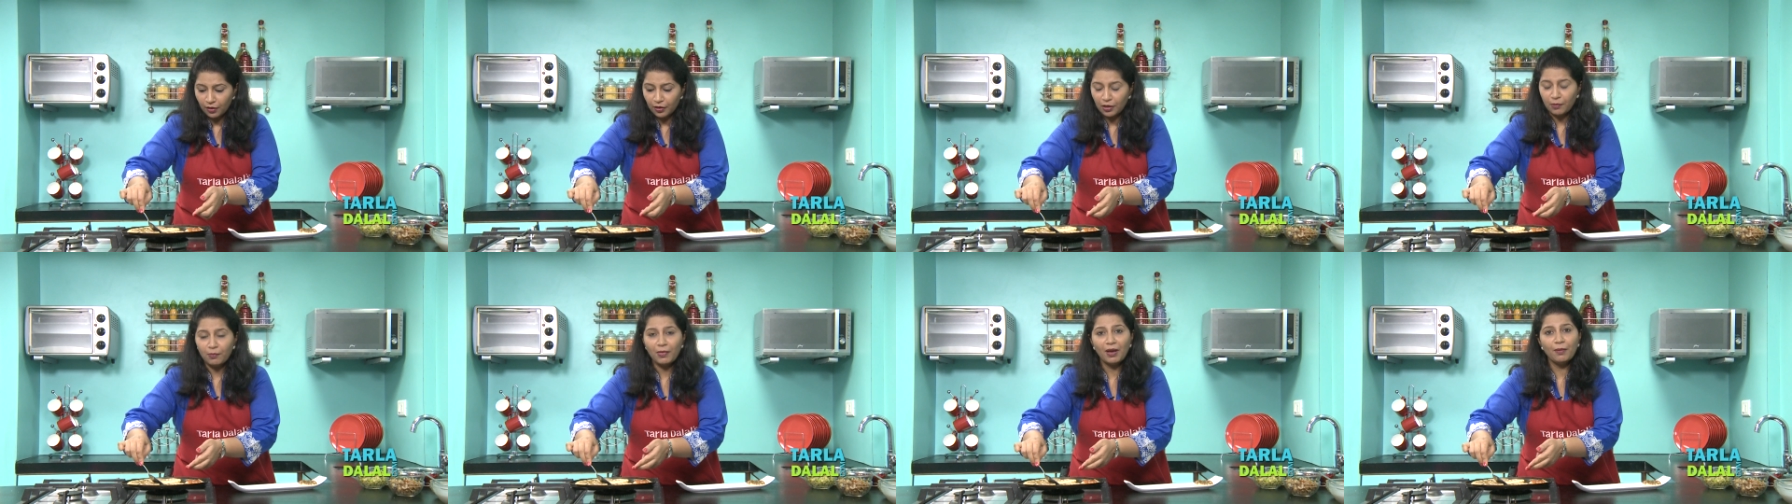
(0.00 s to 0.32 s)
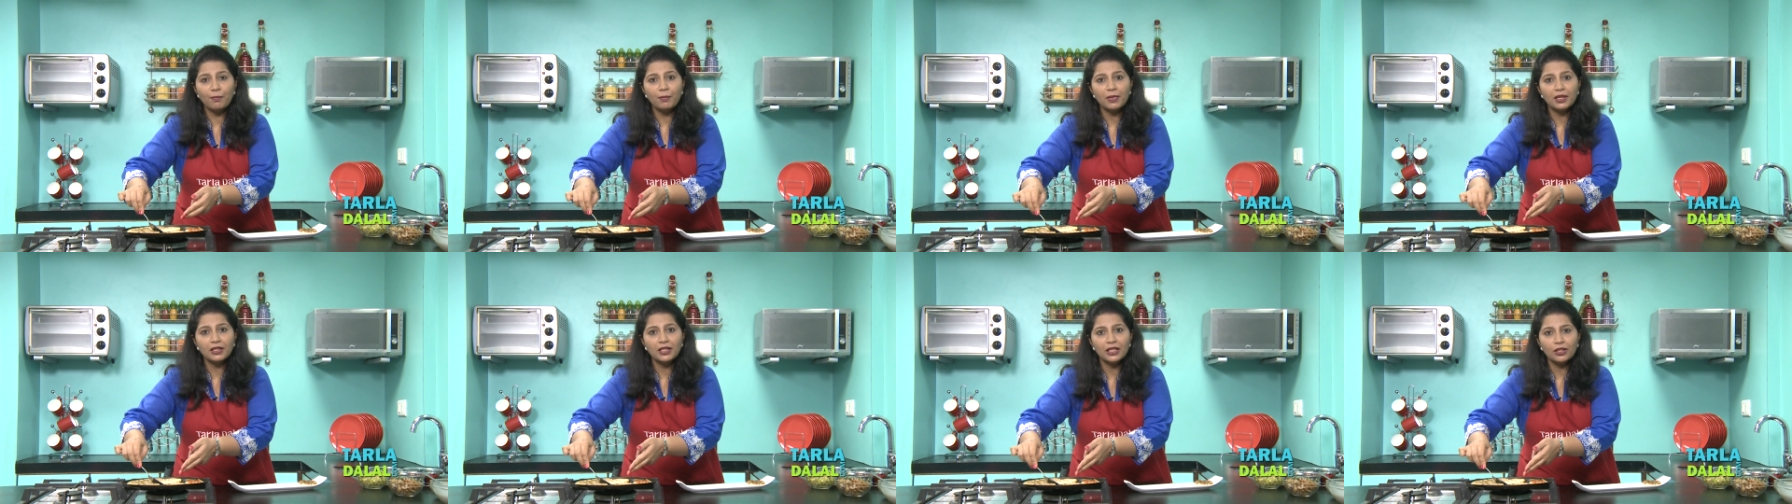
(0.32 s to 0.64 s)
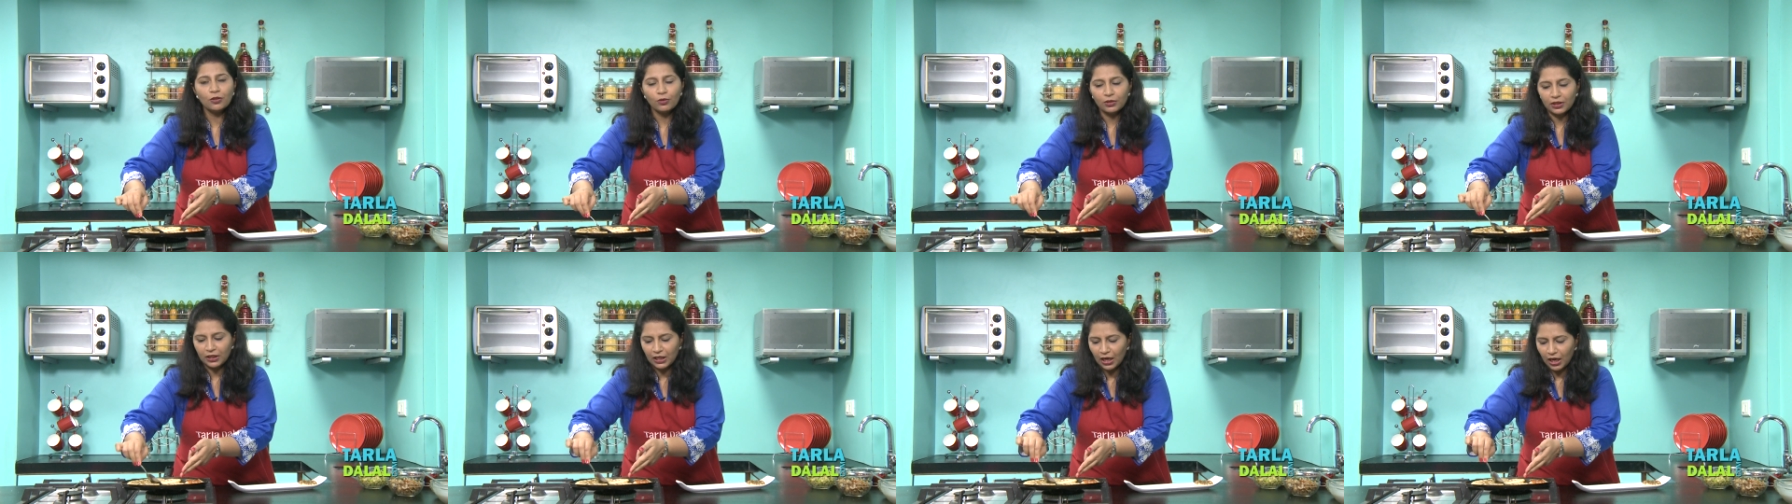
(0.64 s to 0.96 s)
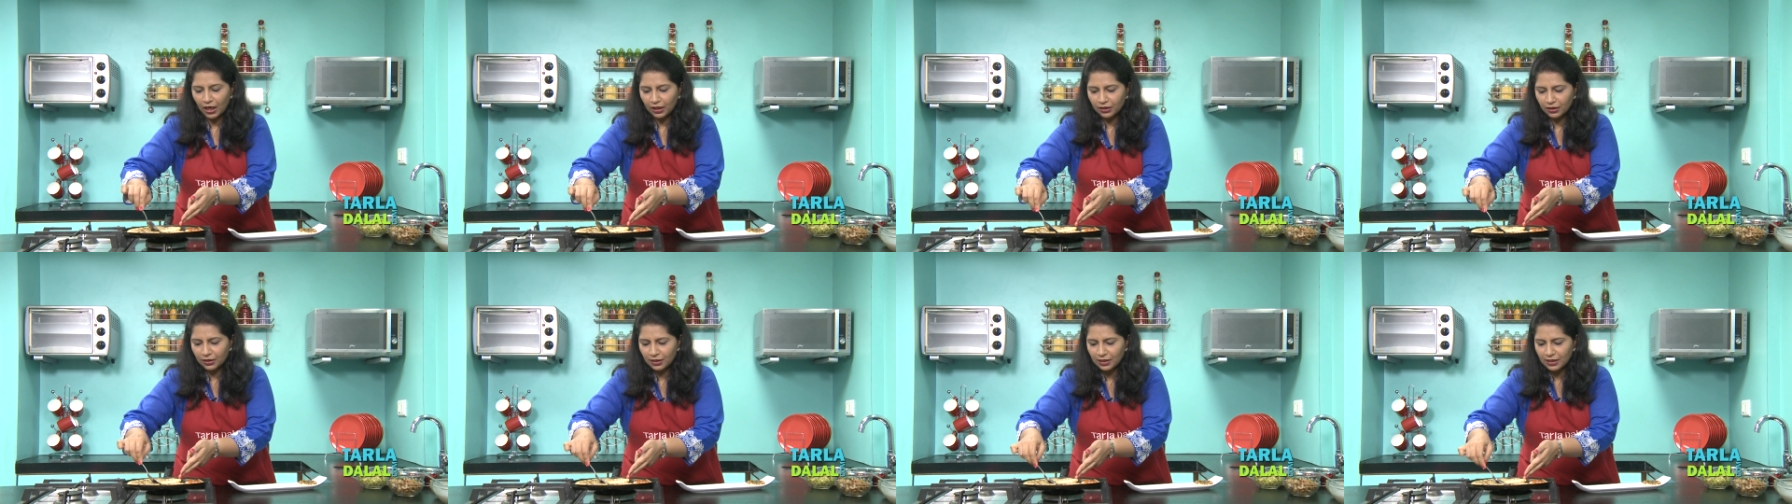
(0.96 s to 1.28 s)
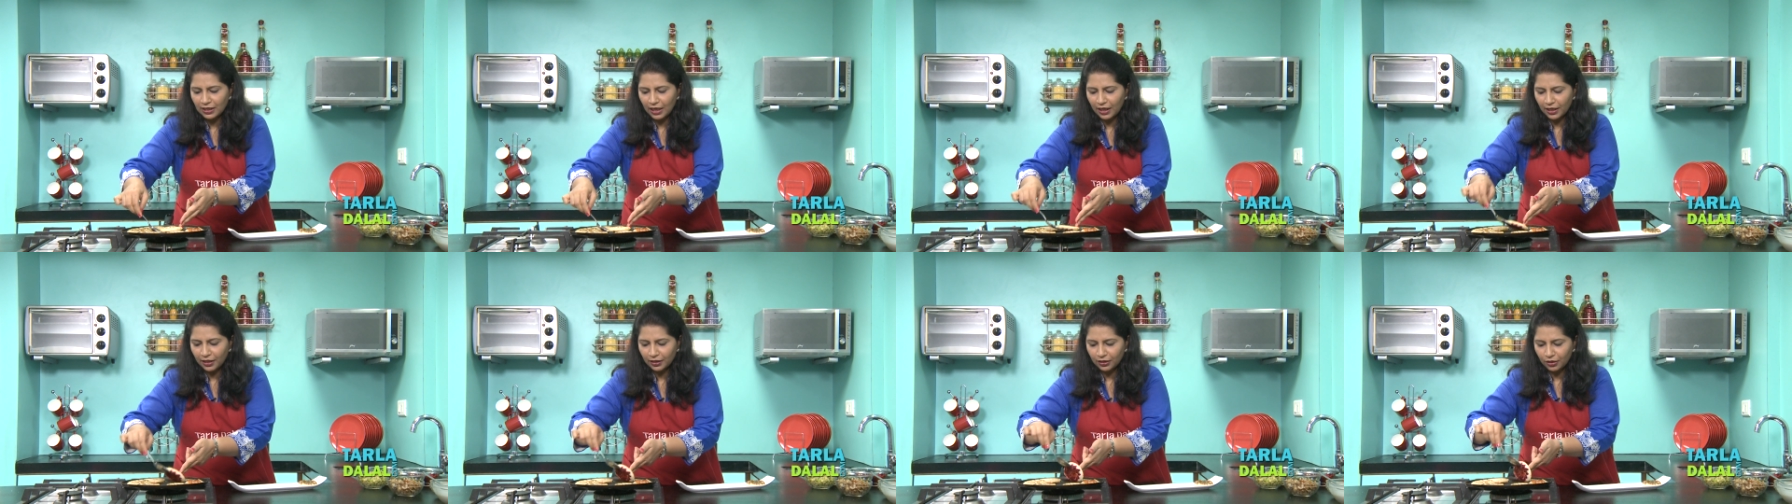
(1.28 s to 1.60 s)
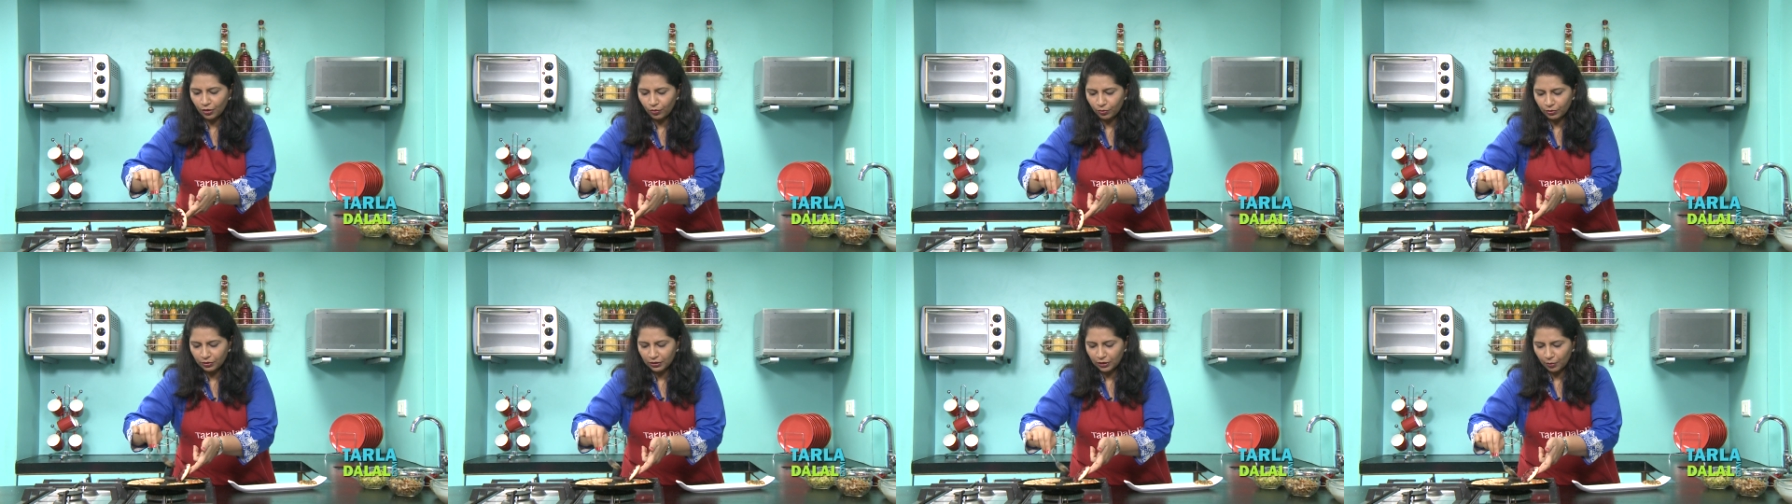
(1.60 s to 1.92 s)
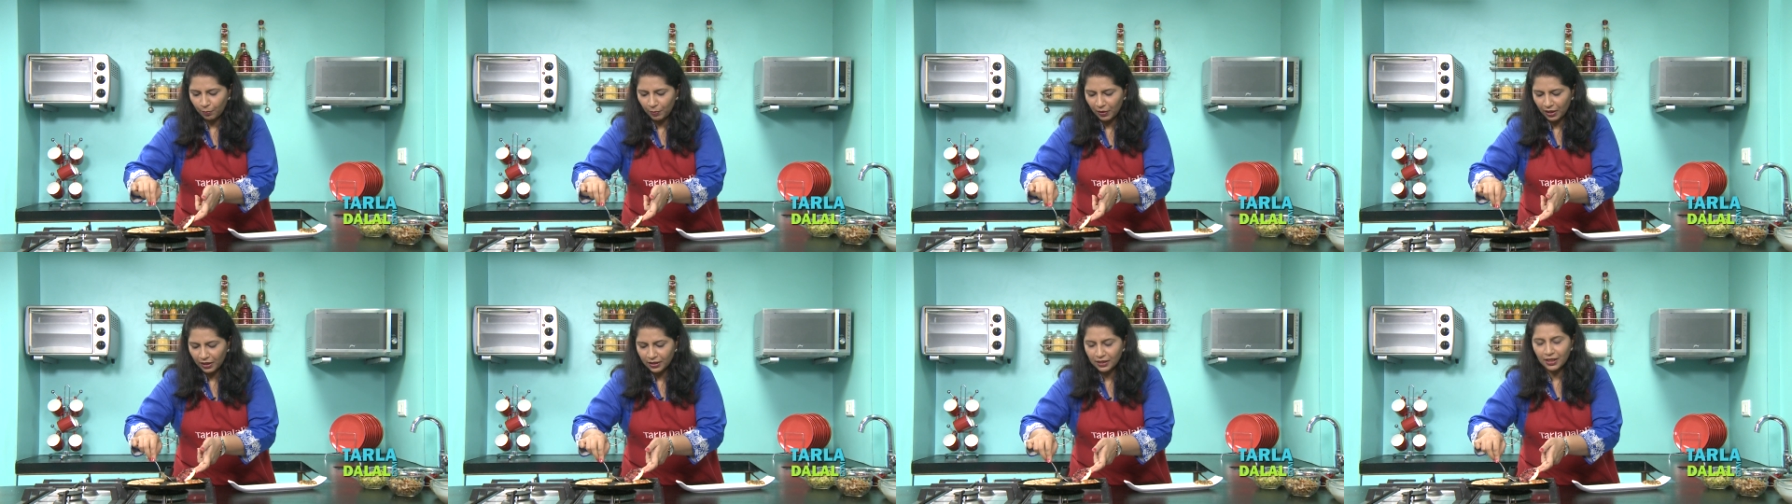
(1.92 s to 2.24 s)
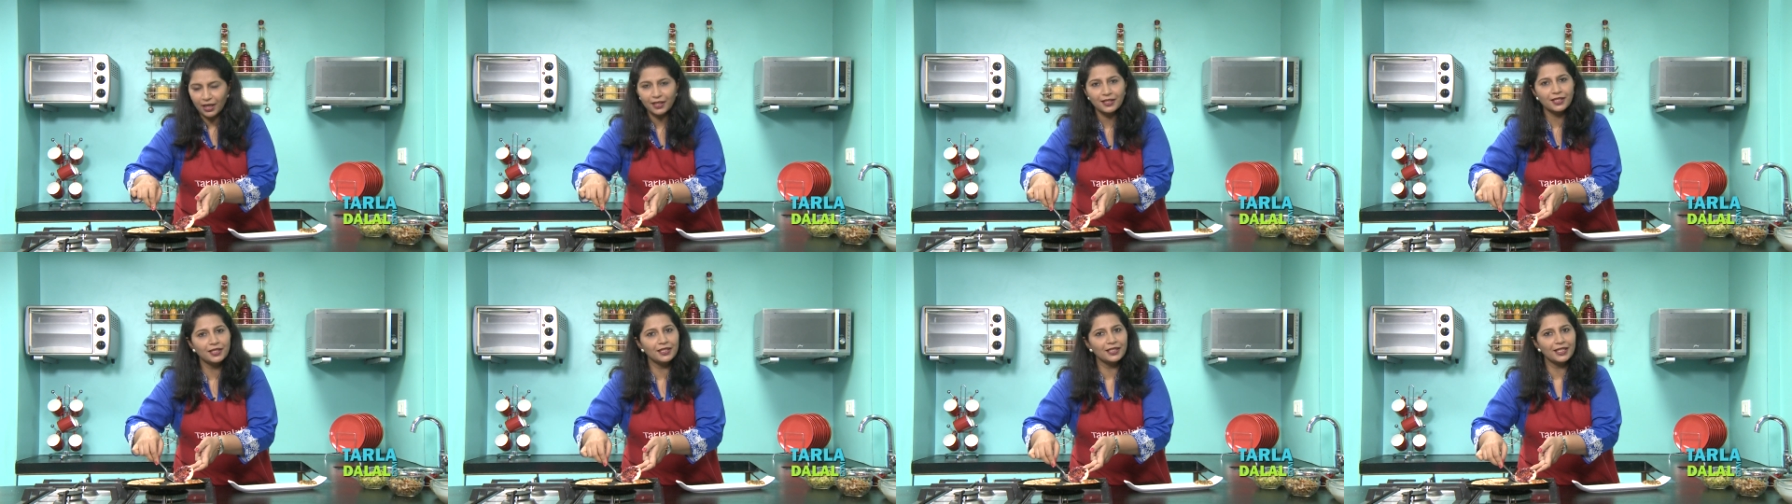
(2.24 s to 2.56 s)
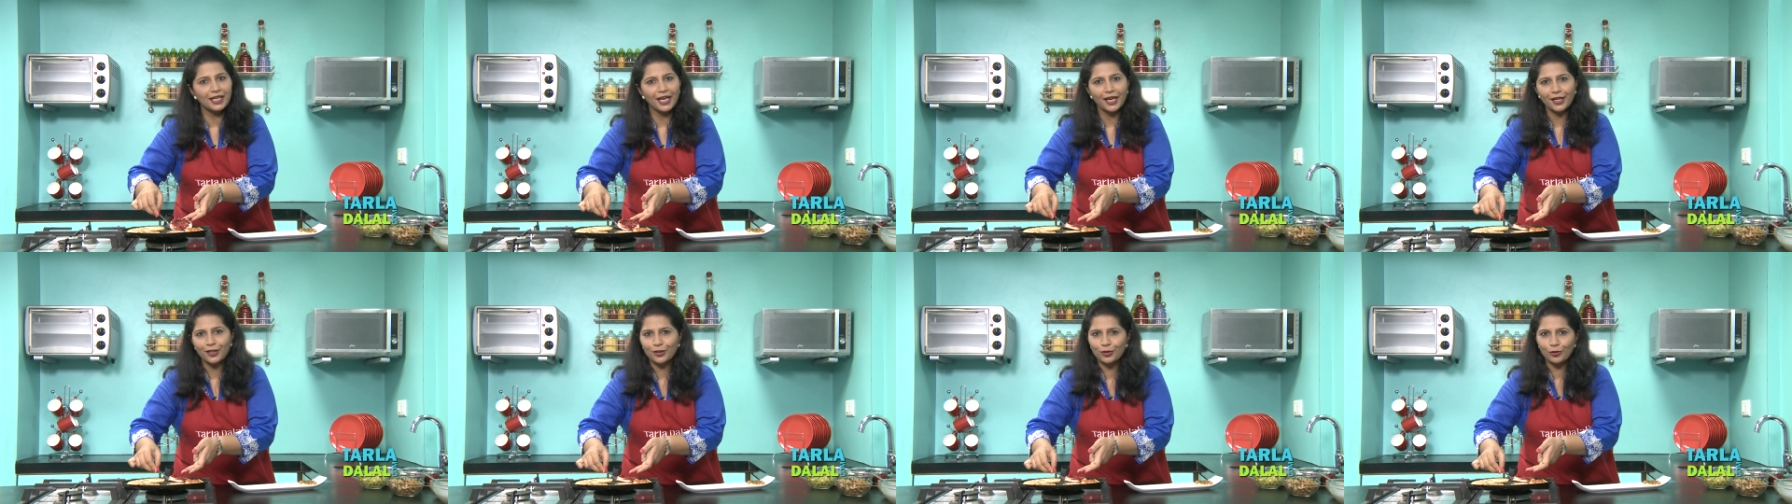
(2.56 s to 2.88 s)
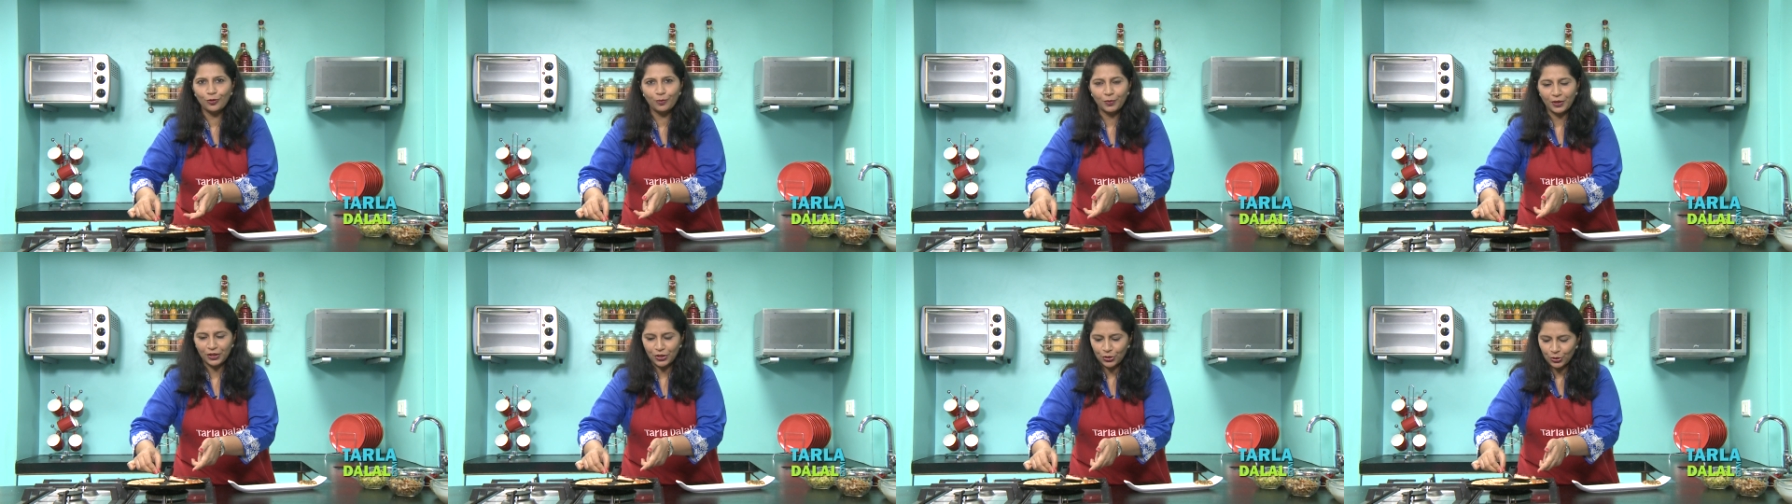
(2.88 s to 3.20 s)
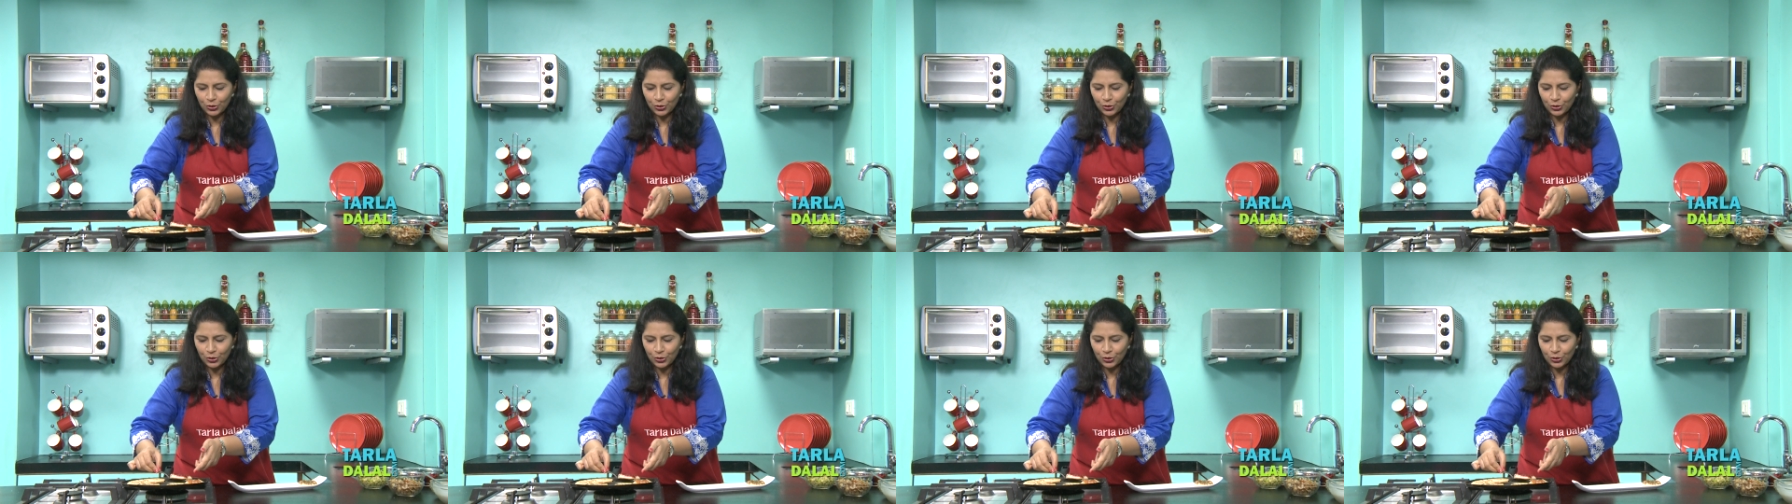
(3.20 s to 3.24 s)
Remember that on the other side the uttapa doesn't take too much